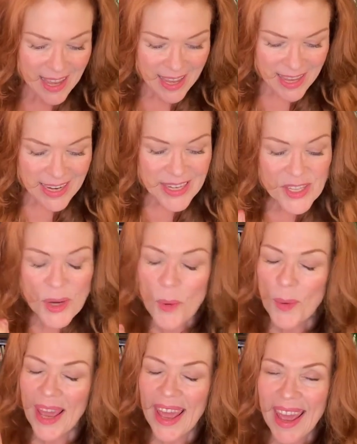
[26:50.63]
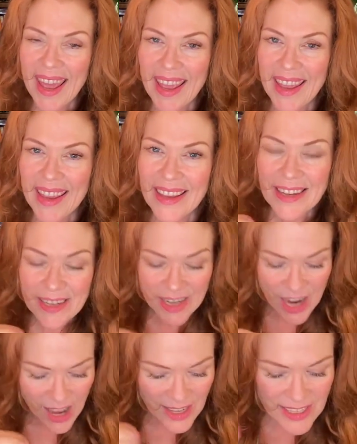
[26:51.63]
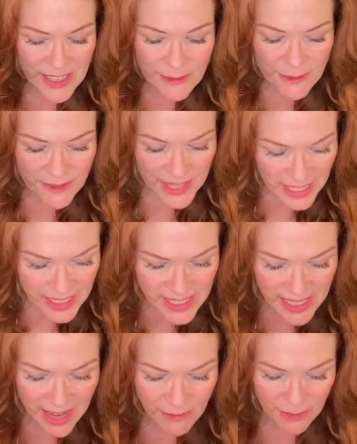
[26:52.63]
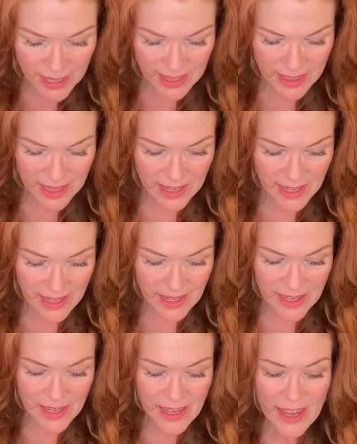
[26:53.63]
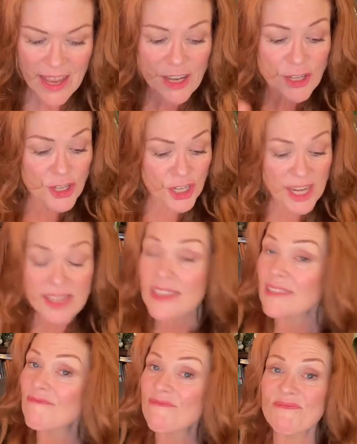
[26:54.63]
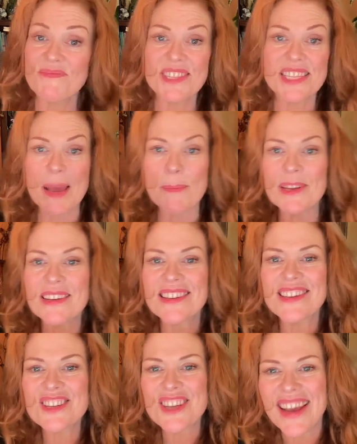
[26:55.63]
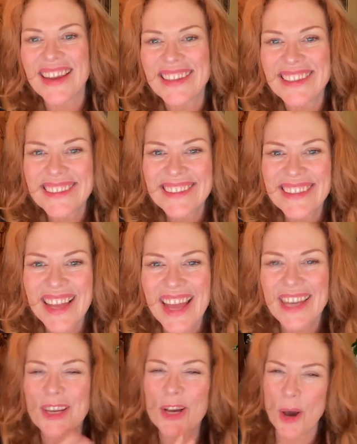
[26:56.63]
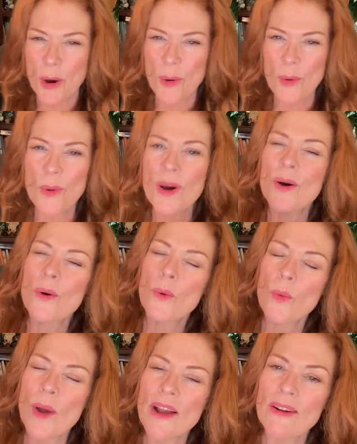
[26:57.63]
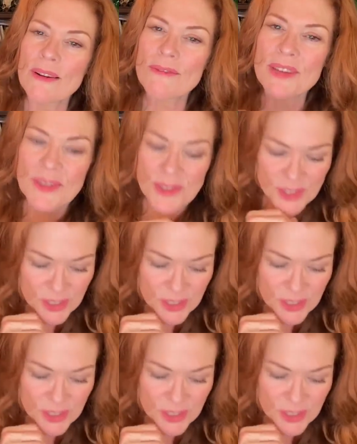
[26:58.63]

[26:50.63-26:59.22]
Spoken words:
It is okay not to fix everything. Just step into the shade and go where it feels